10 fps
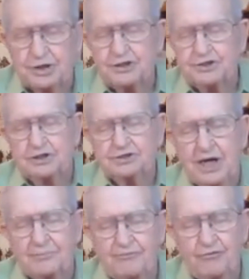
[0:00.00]
in John
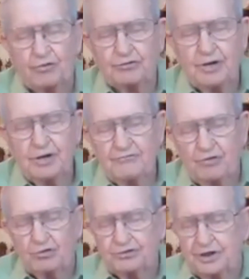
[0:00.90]
chapter
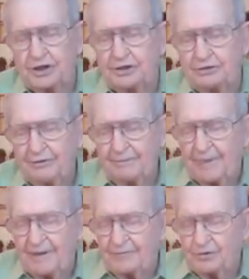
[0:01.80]
14,
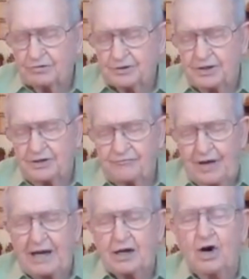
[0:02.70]
you said, If
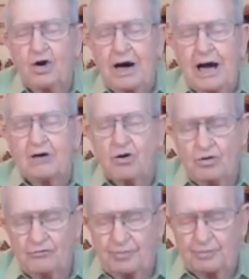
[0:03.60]
I go, I'll go
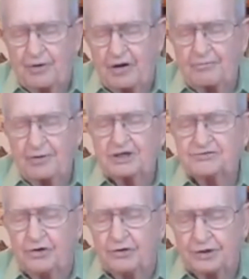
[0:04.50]
and prepare a place
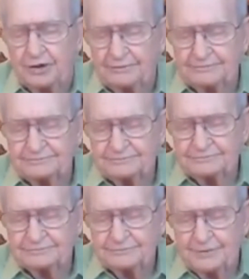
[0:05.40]
for you,
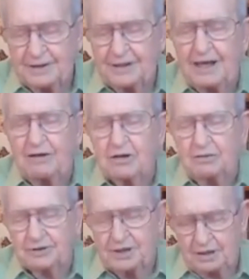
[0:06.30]
and I'll
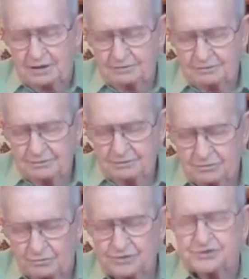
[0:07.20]
come again
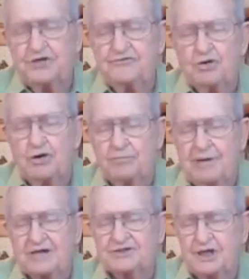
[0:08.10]
to receive you unto
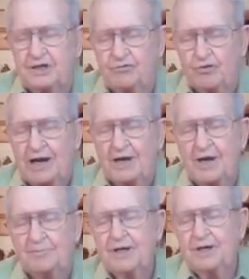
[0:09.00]
myself. Where I
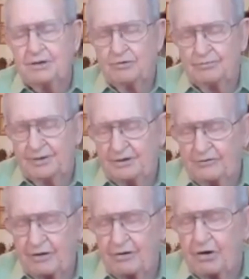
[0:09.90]
am, you will be
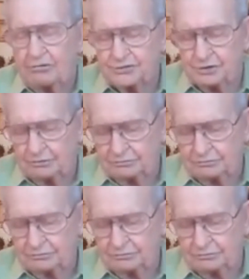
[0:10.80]
there also.